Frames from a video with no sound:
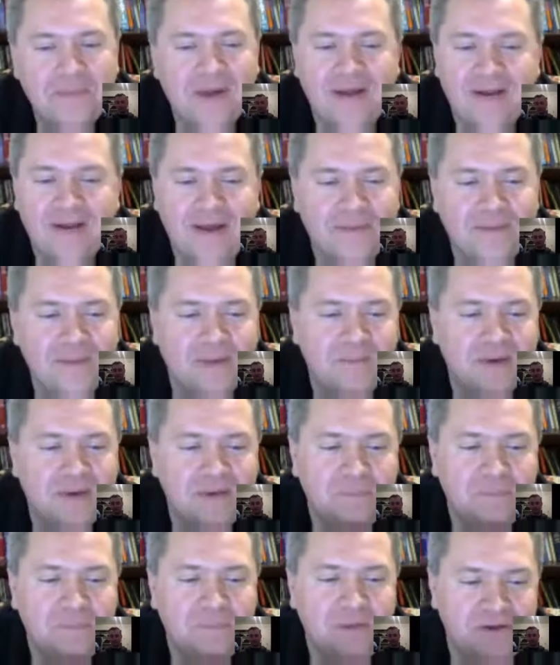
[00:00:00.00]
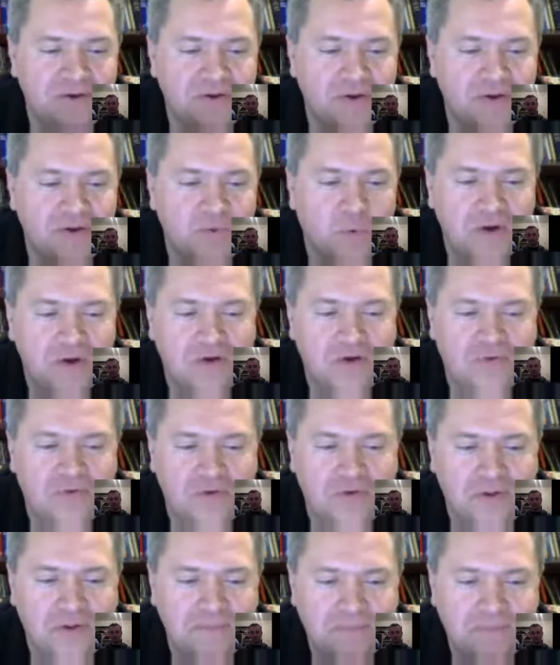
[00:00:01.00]
I'm not being mean. You did wonderful.
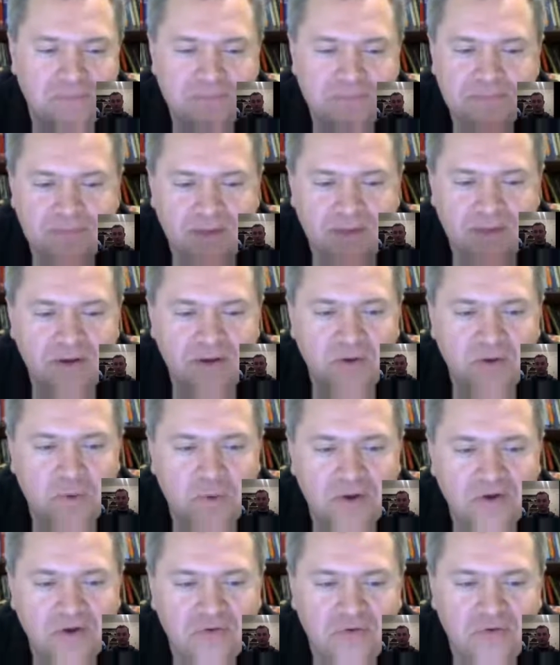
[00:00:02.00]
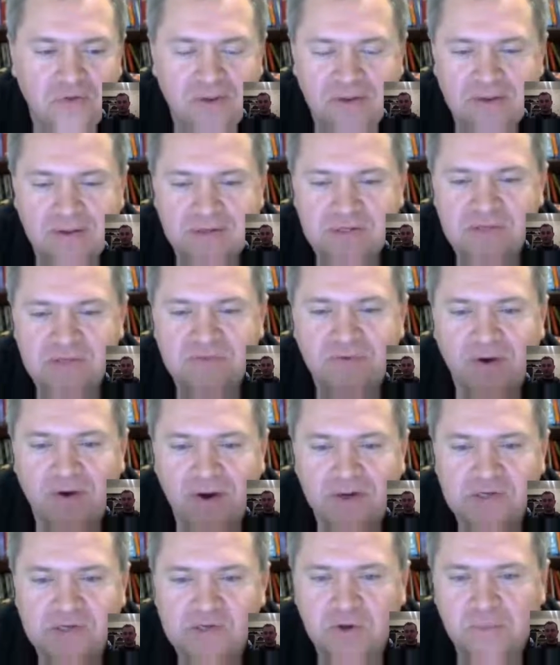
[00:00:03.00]
You did wonderful. It's just very
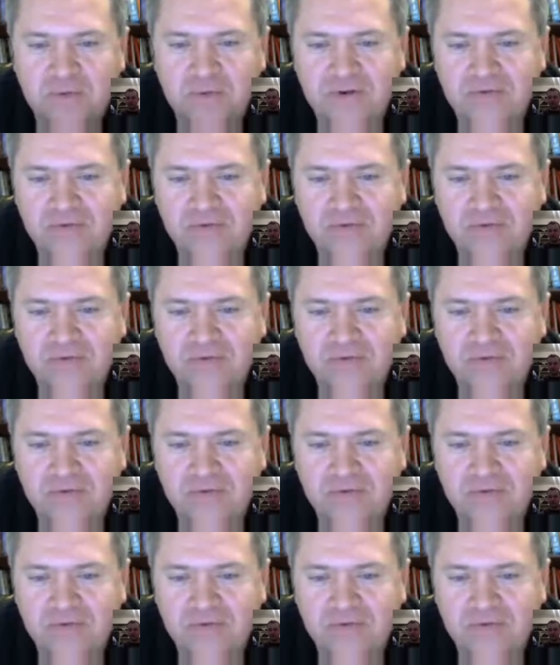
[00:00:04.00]
descriptive.